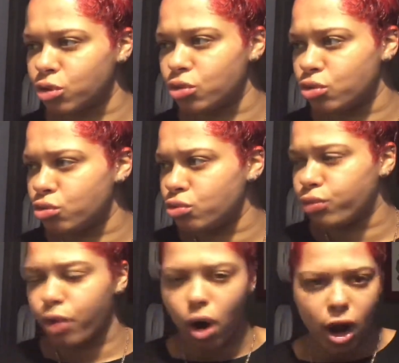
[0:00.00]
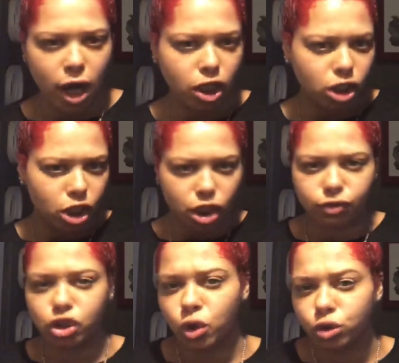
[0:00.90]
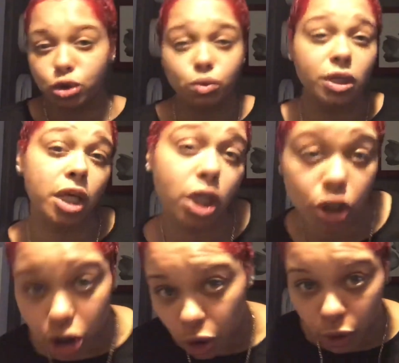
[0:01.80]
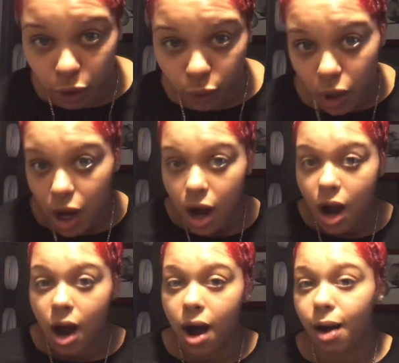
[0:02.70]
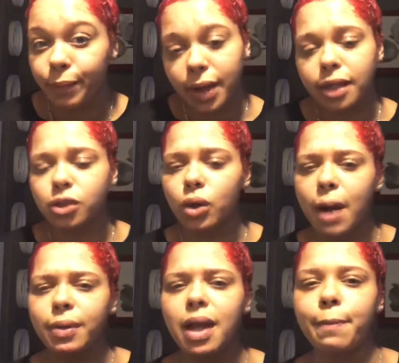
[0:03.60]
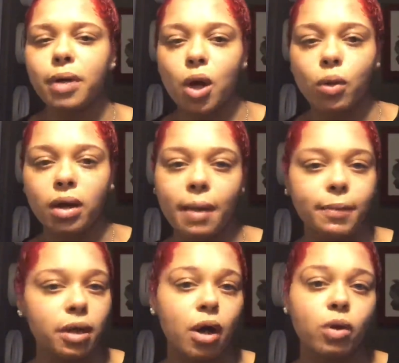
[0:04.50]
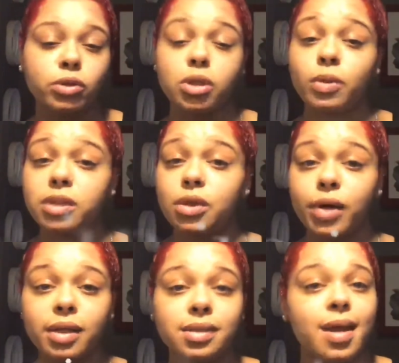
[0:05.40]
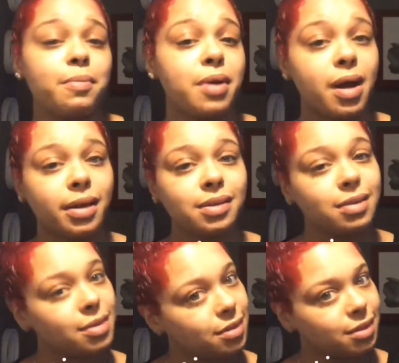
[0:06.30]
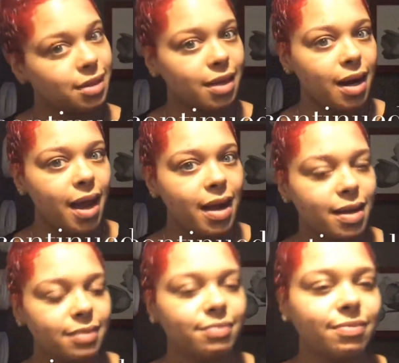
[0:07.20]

you thought I could have showed you and didn't show you? Yeah, so comment down below and let me know. So until next time, guys, see you later.